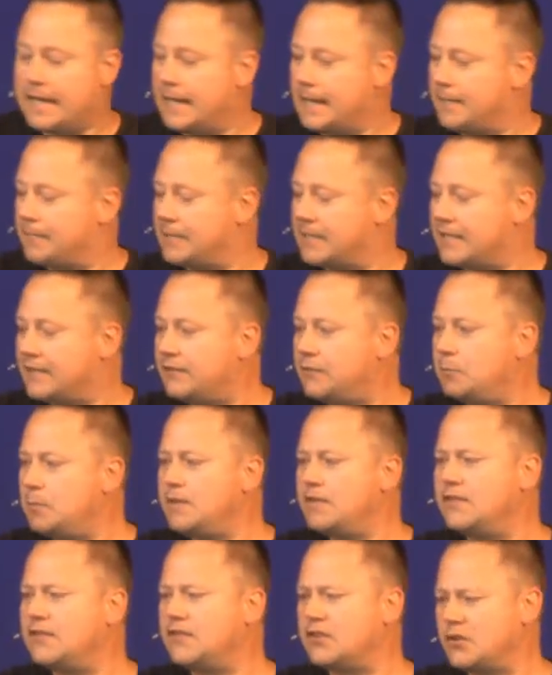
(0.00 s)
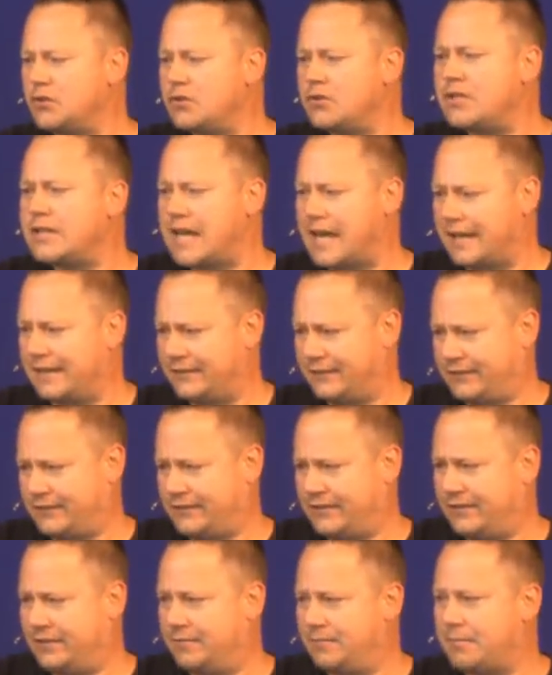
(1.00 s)
But he's been scrutinized
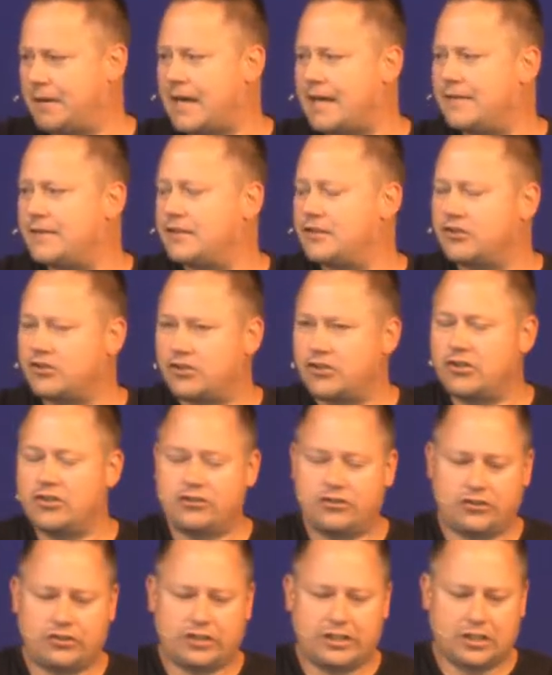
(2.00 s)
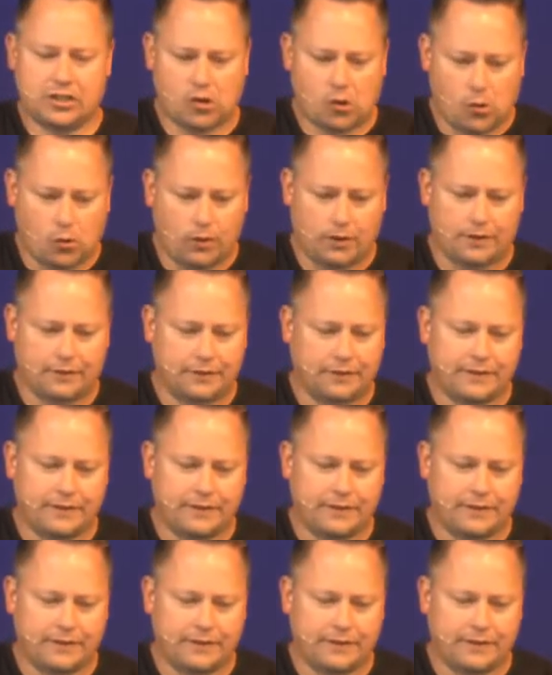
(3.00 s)
by the church in Corinth,